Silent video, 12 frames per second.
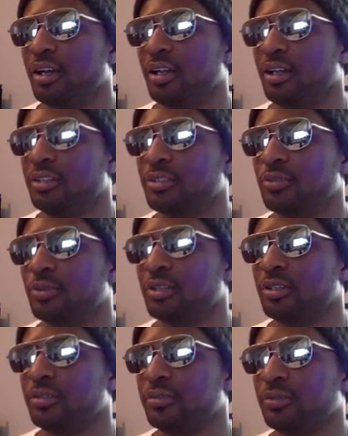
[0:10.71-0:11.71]
Just wanted to
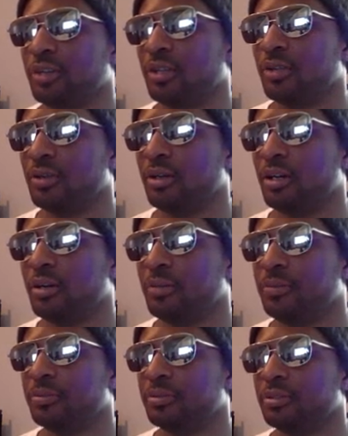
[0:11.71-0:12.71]
follow up
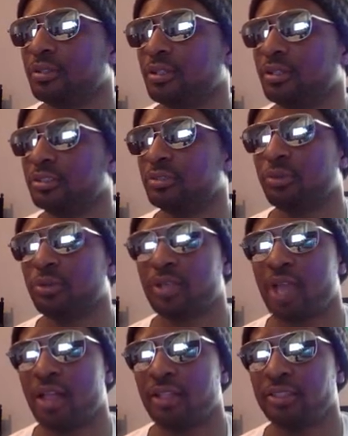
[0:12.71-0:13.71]
on some more
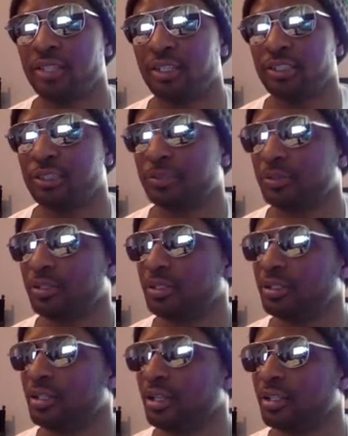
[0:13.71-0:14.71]
college algebra,
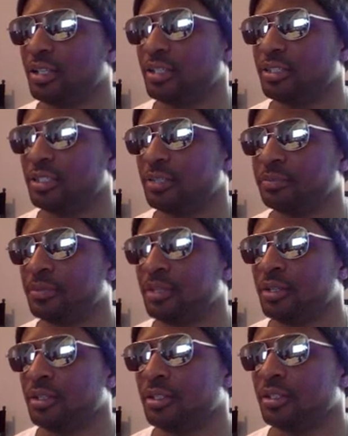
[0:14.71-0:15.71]
catch up.
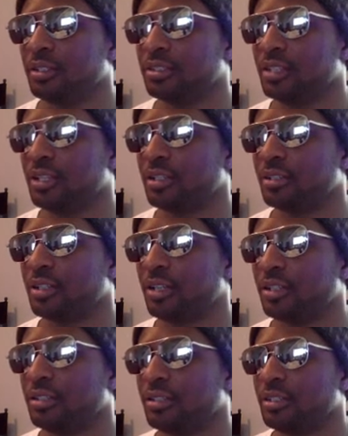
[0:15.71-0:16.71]
Looks like
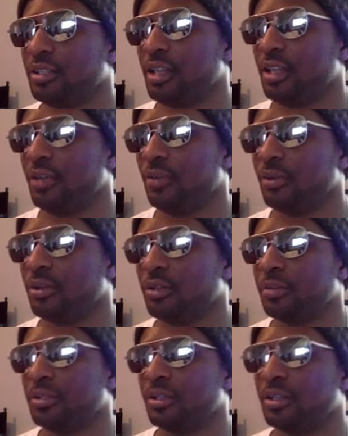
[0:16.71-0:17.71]
today we're going to be
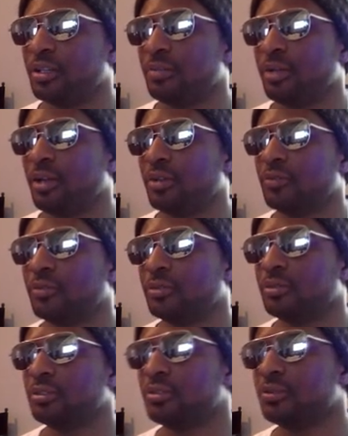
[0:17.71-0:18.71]
talking about
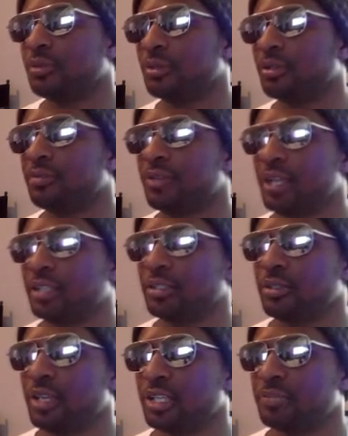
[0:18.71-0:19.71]
rules for fractional
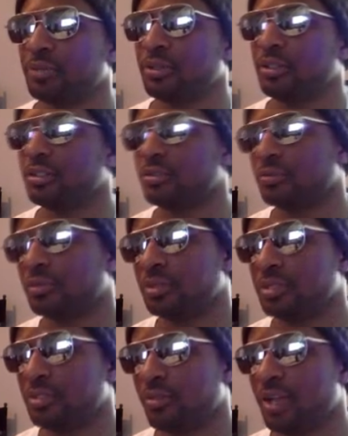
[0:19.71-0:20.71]
exponents, roots,
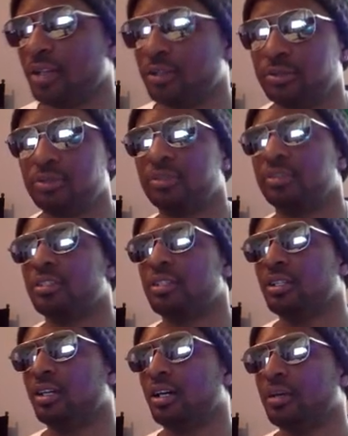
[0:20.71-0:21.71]
and radicals.
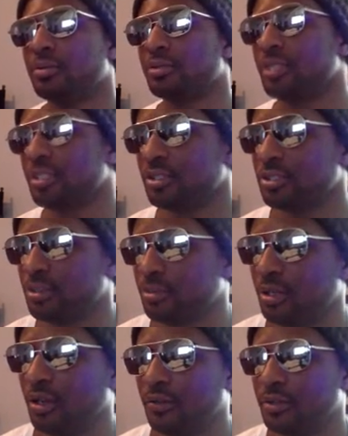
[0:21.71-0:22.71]
So these are some
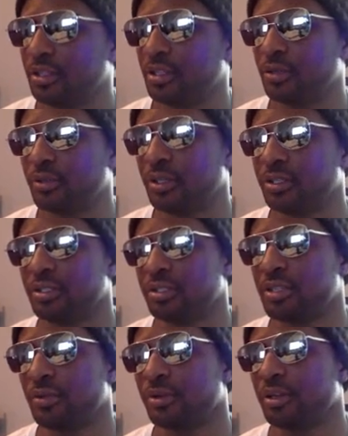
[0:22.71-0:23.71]
of the equations that
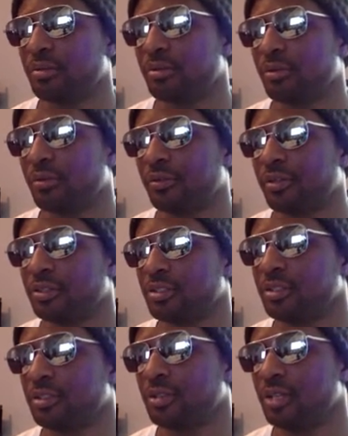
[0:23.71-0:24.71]
we're going to be referring
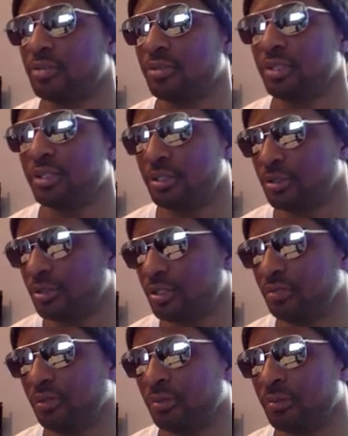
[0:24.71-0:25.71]
to as we get through these
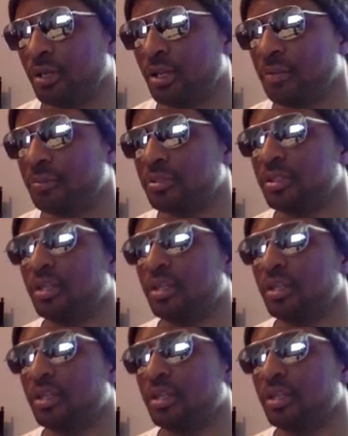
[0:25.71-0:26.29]
few problems.